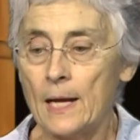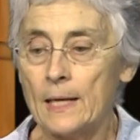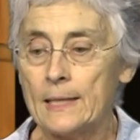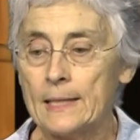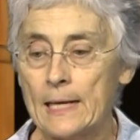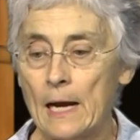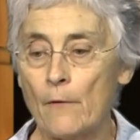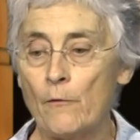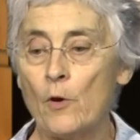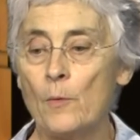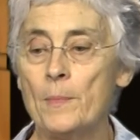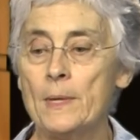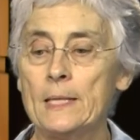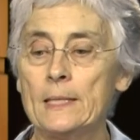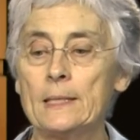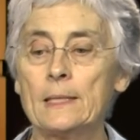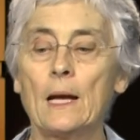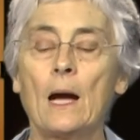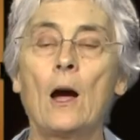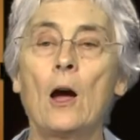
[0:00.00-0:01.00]

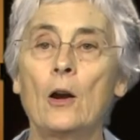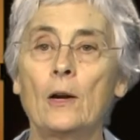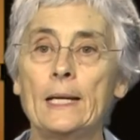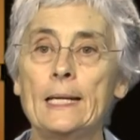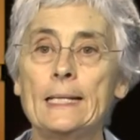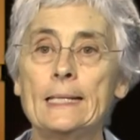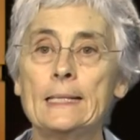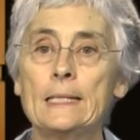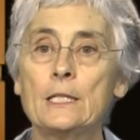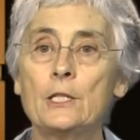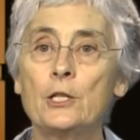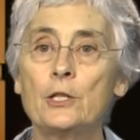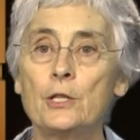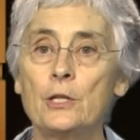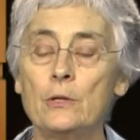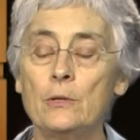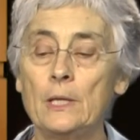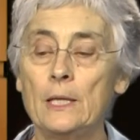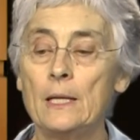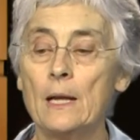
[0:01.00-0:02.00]
governments are
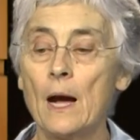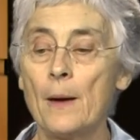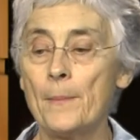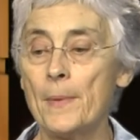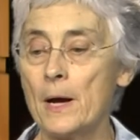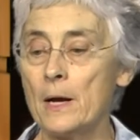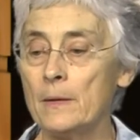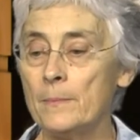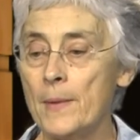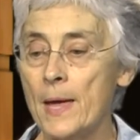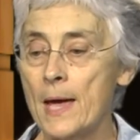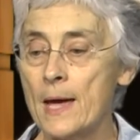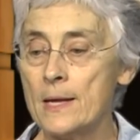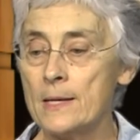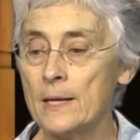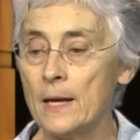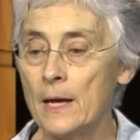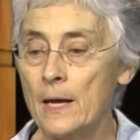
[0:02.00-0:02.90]
instituted among men,